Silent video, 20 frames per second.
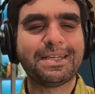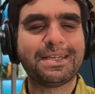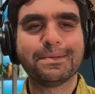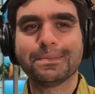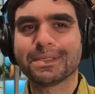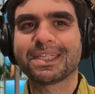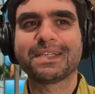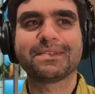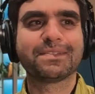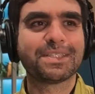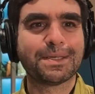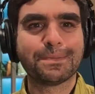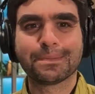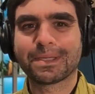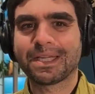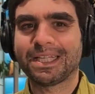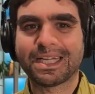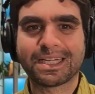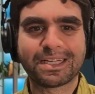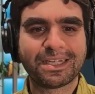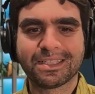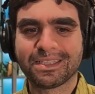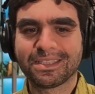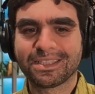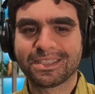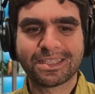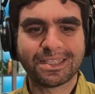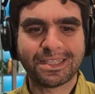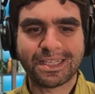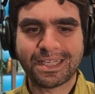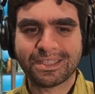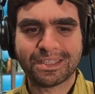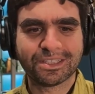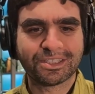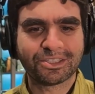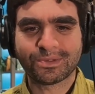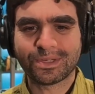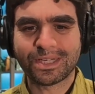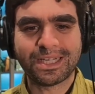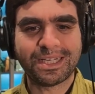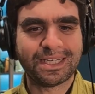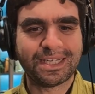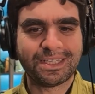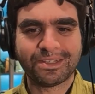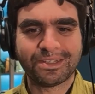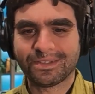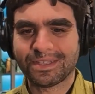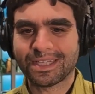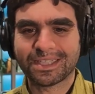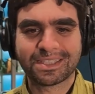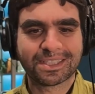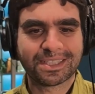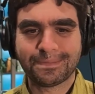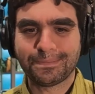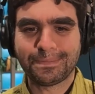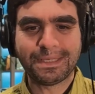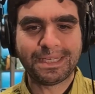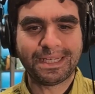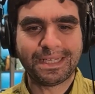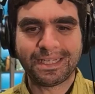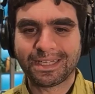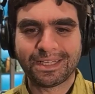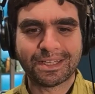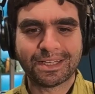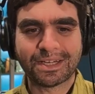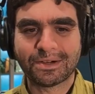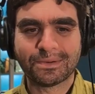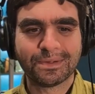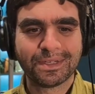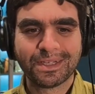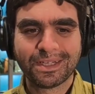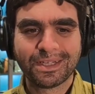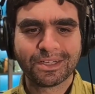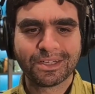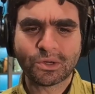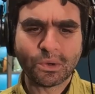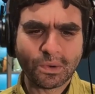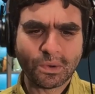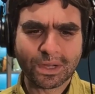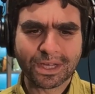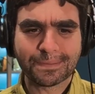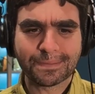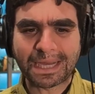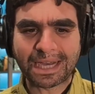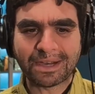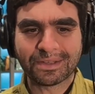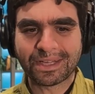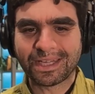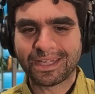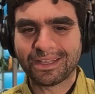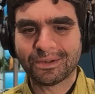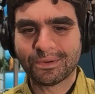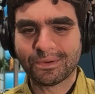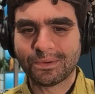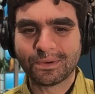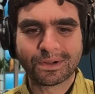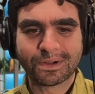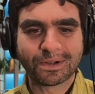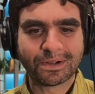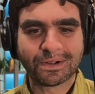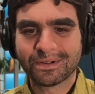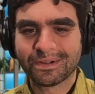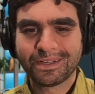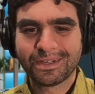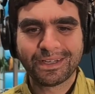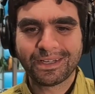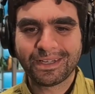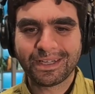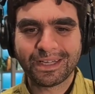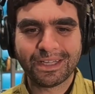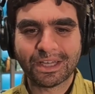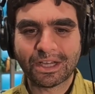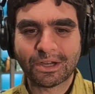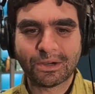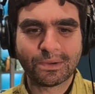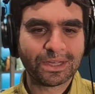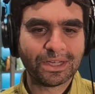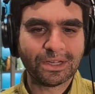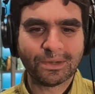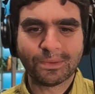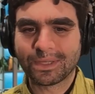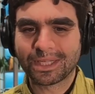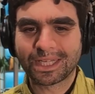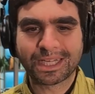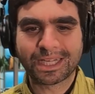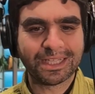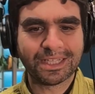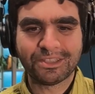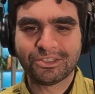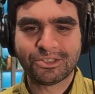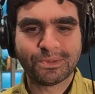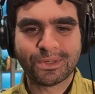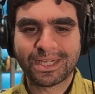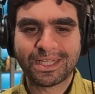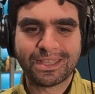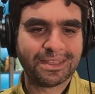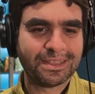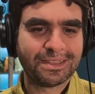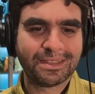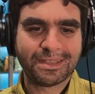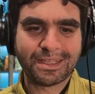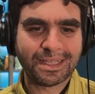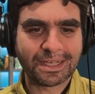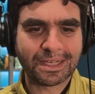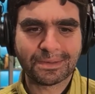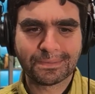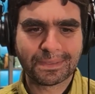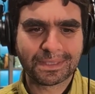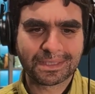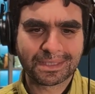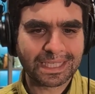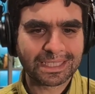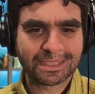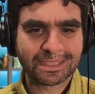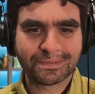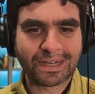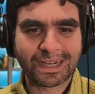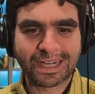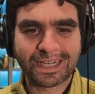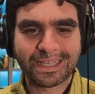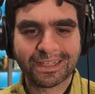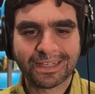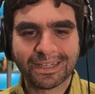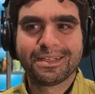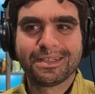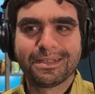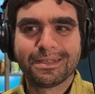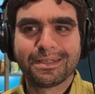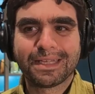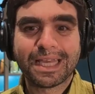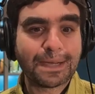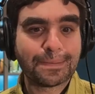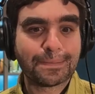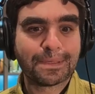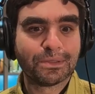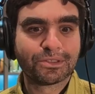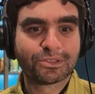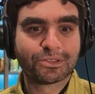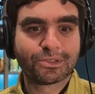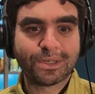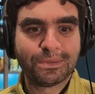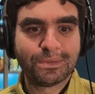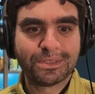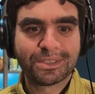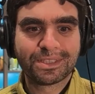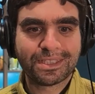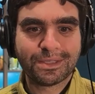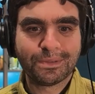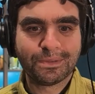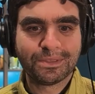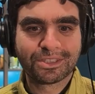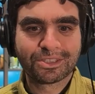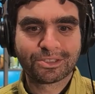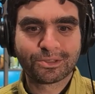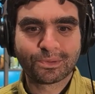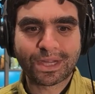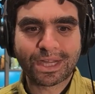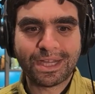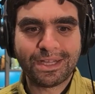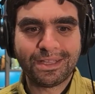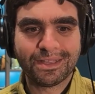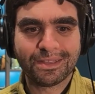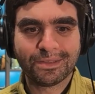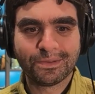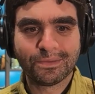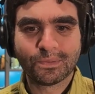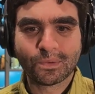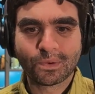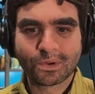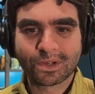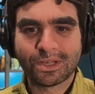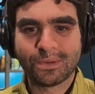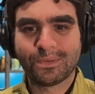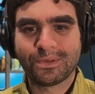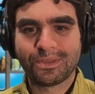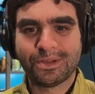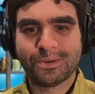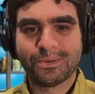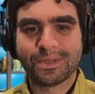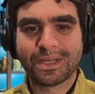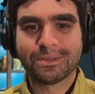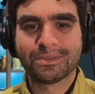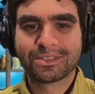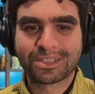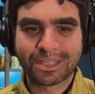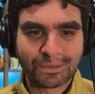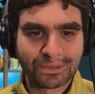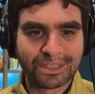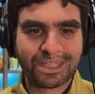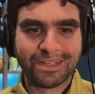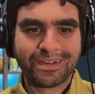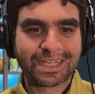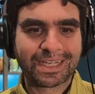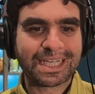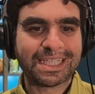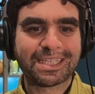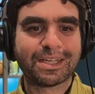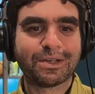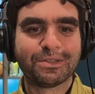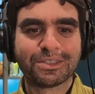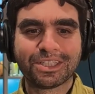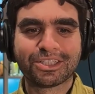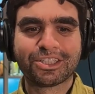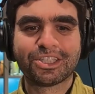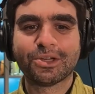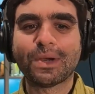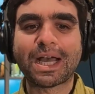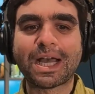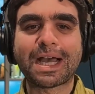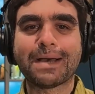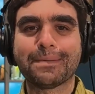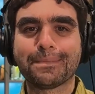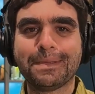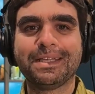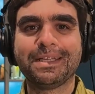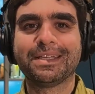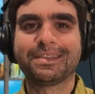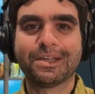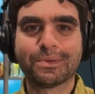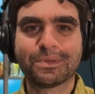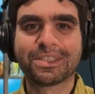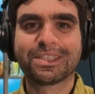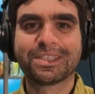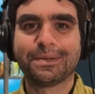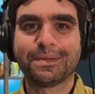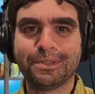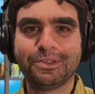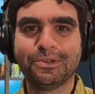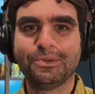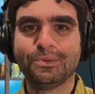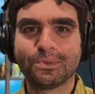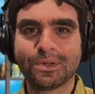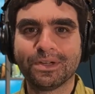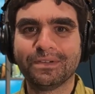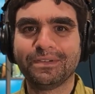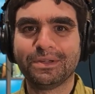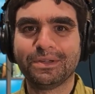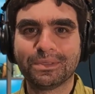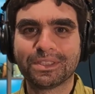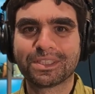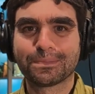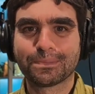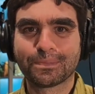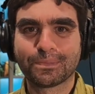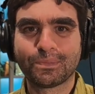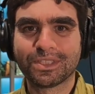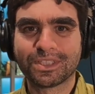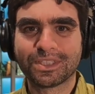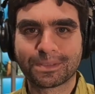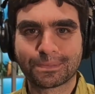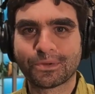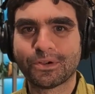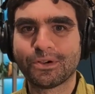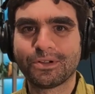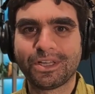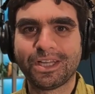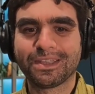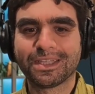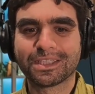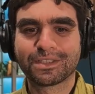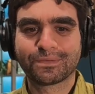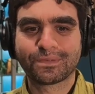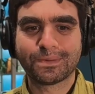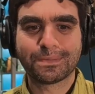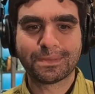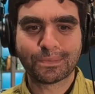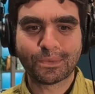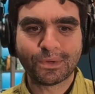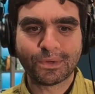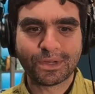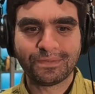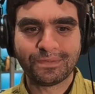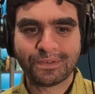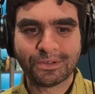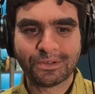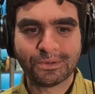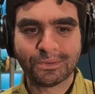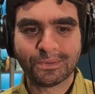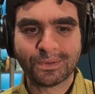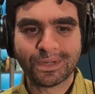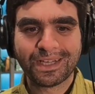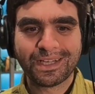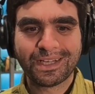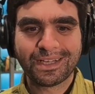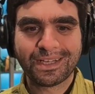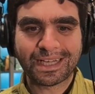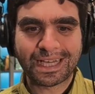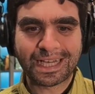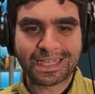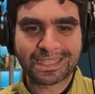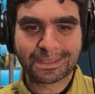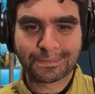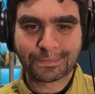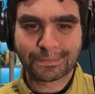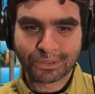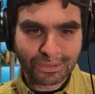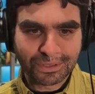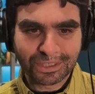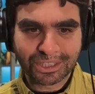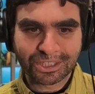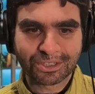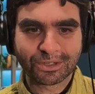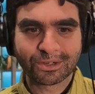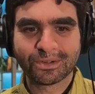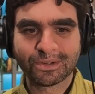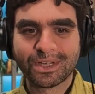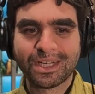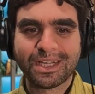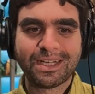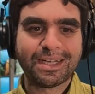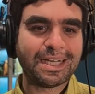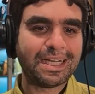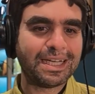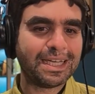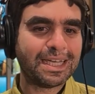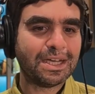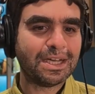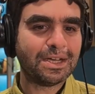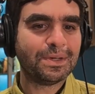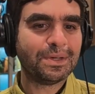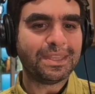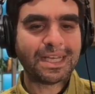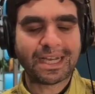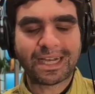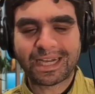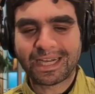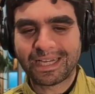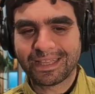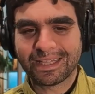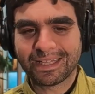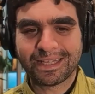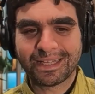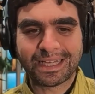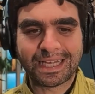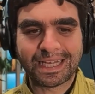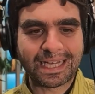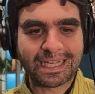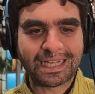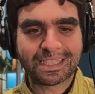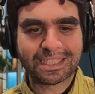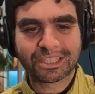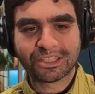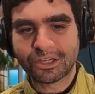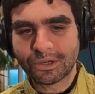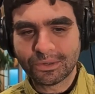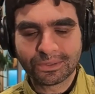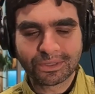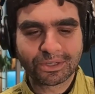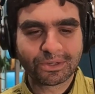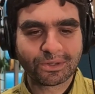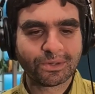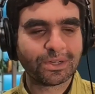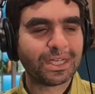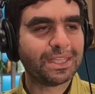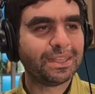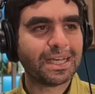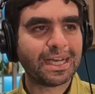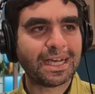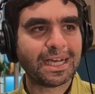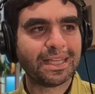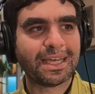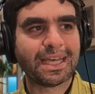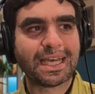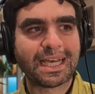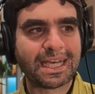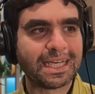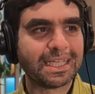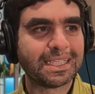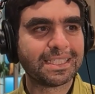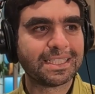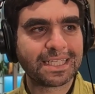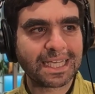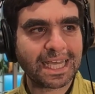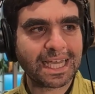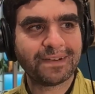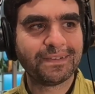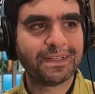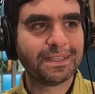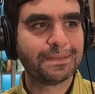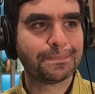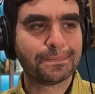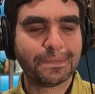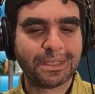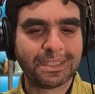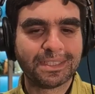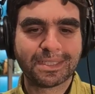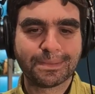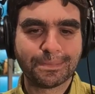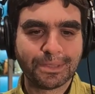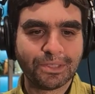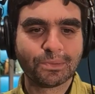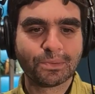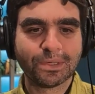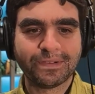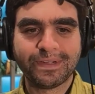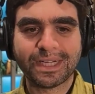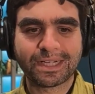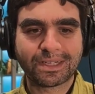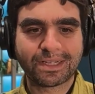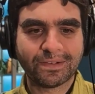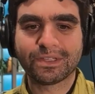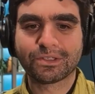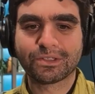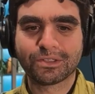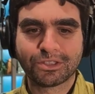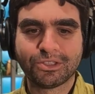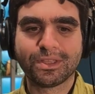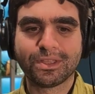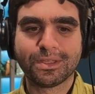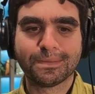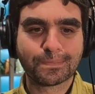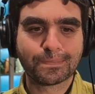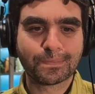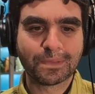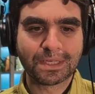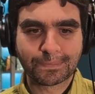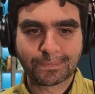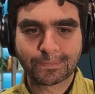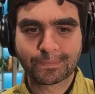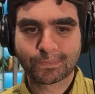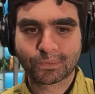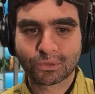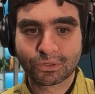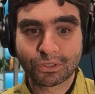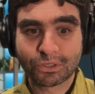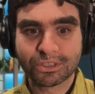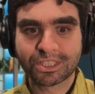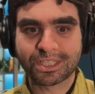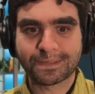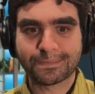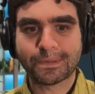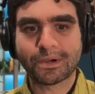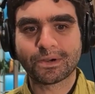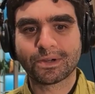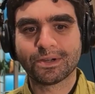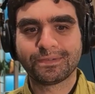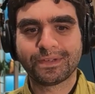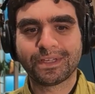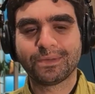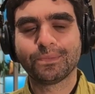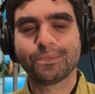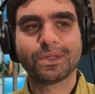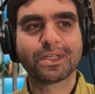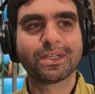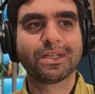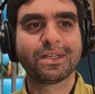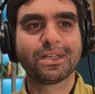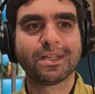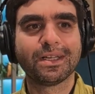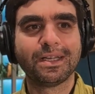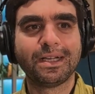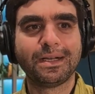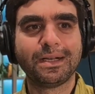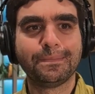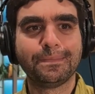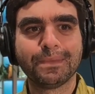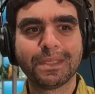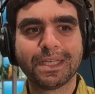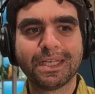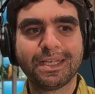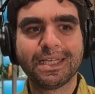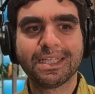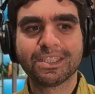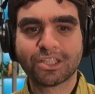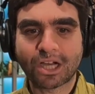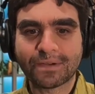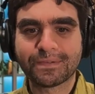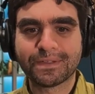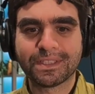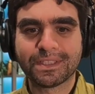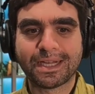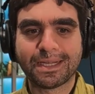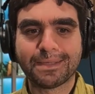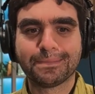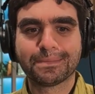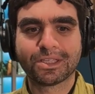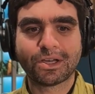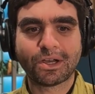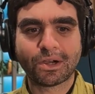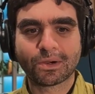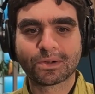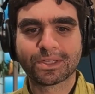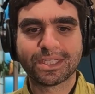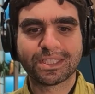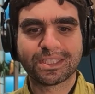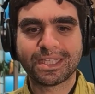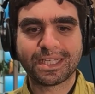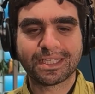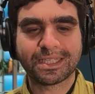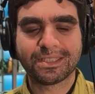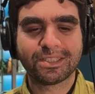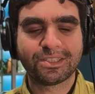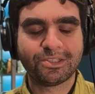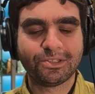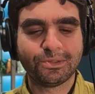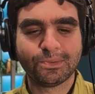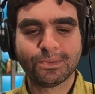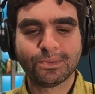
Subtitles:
have some connections to the industry, and you're just being, coy about it, or you don't want to get into it, and that's fine. But it was great working with you. And I'm so, like I said, I was just so happy that there was someone who really was approaching this from the point of view as a producer, and not as an owner, and not as talent, but someone who really actually understood the producing part of it, which is oftentimes the hardest thing to,